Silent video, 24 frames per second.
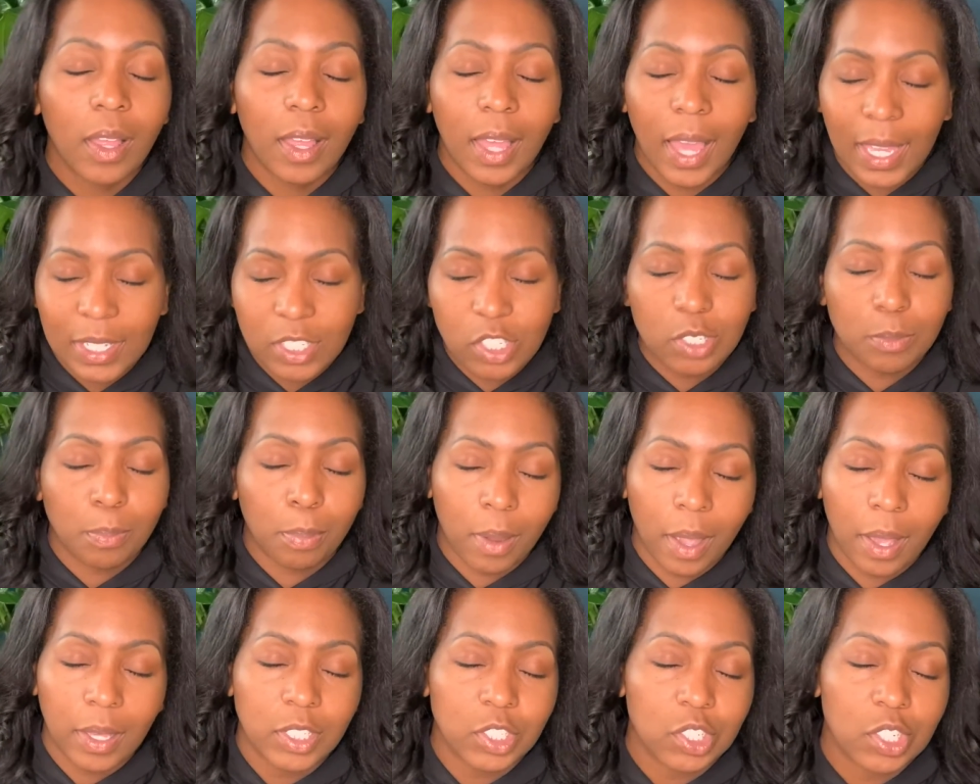I should
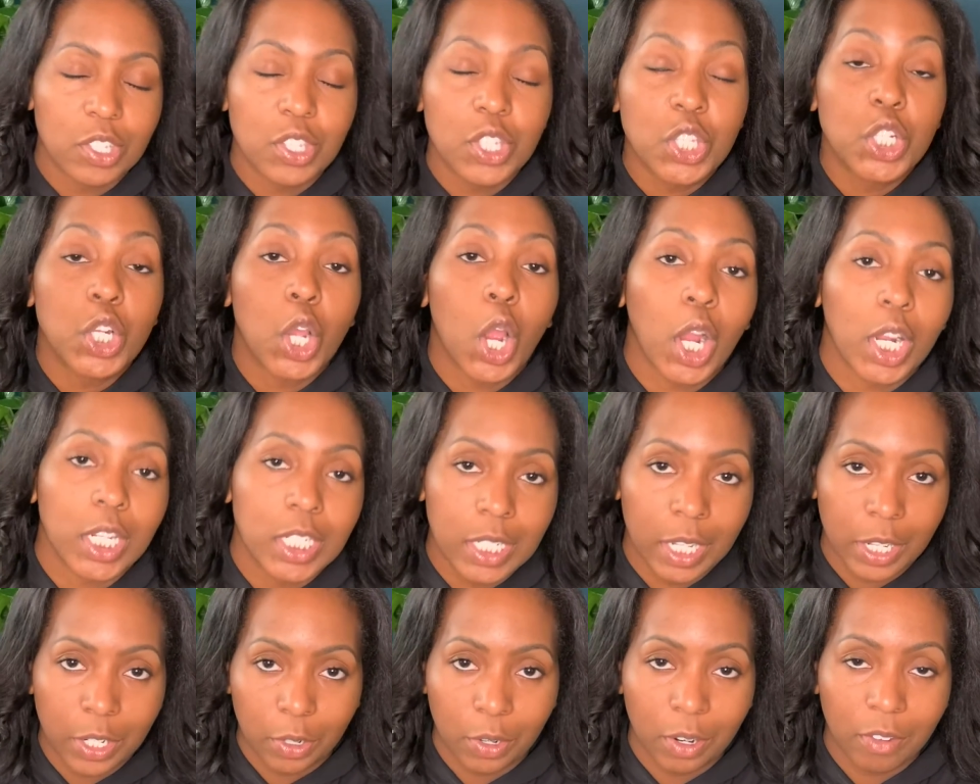probably just start
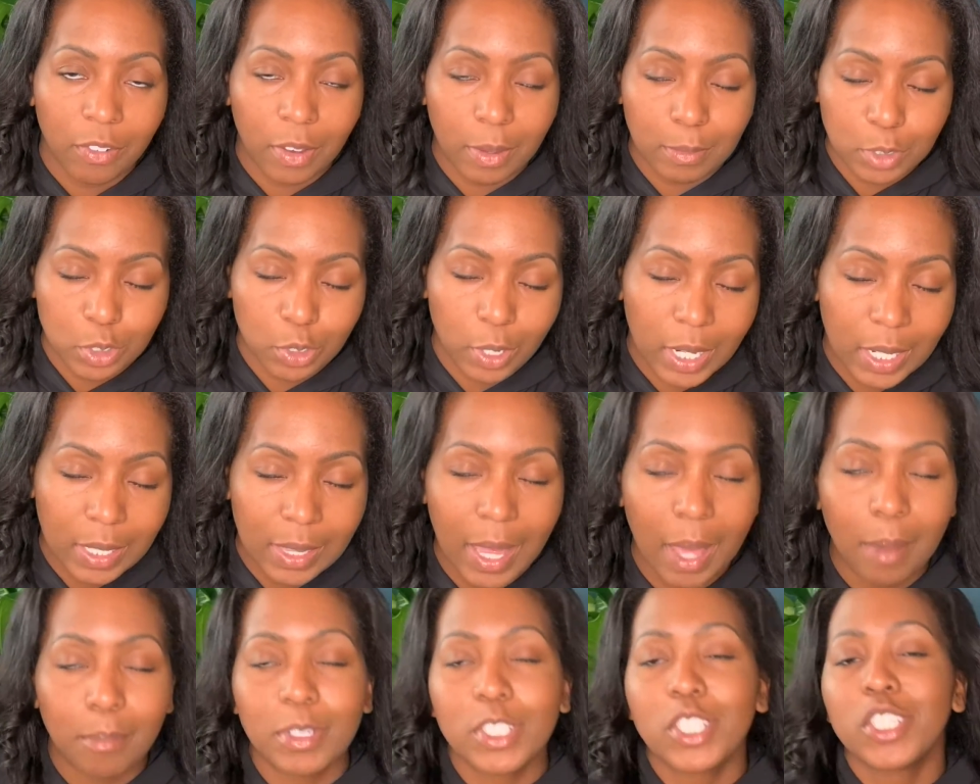dinner if I'm dreading
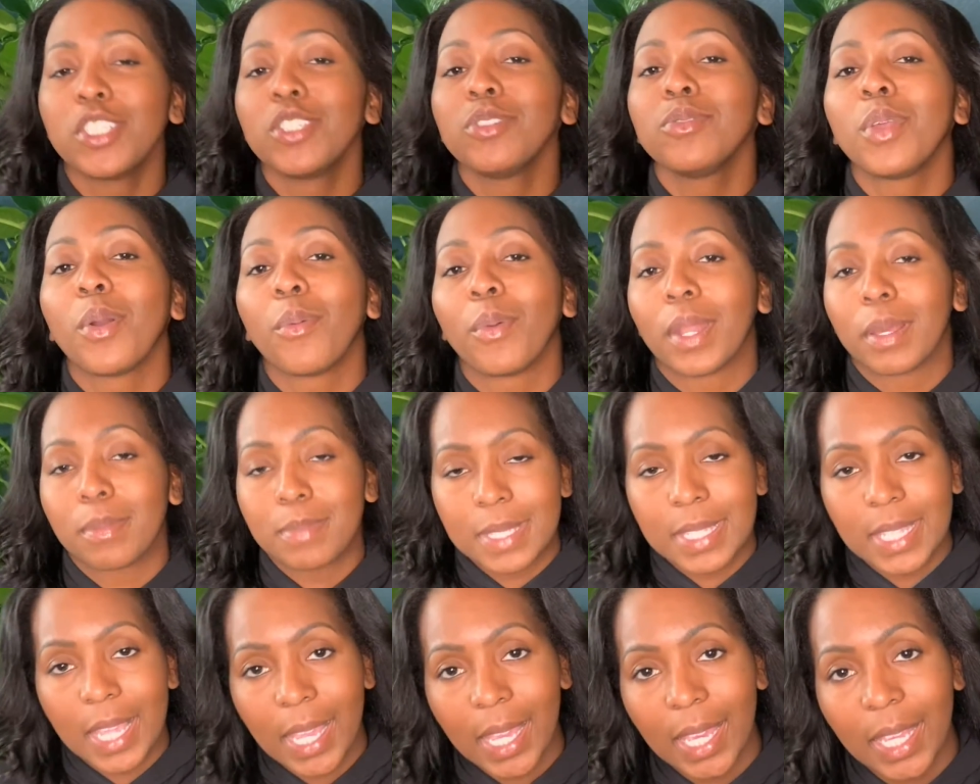that, but you know what I'm
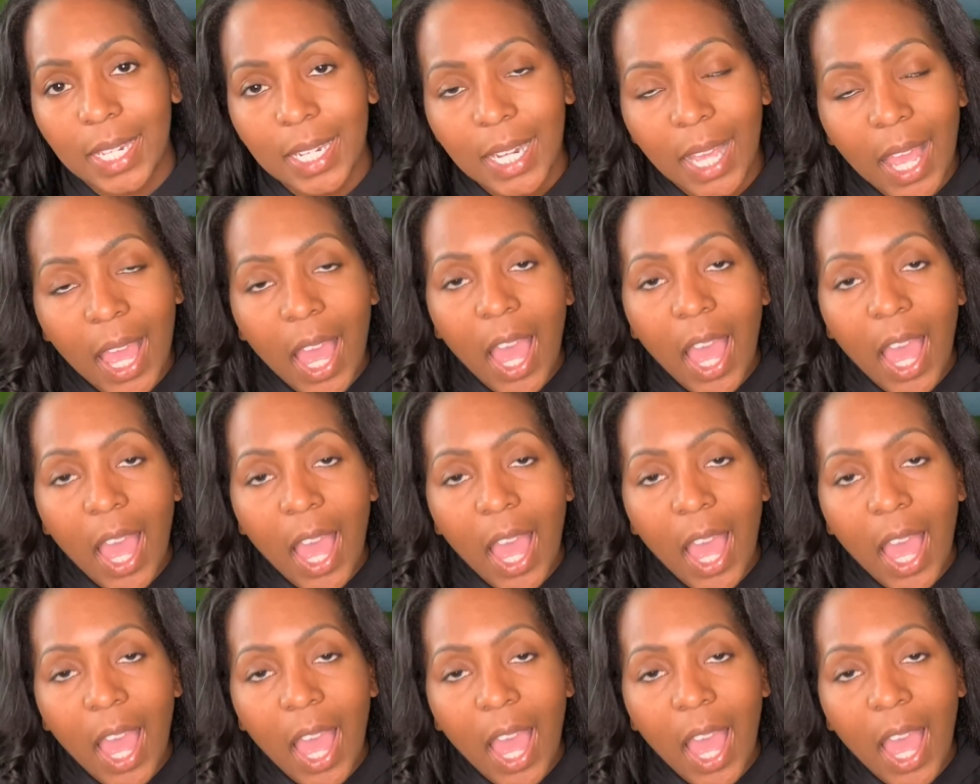saying.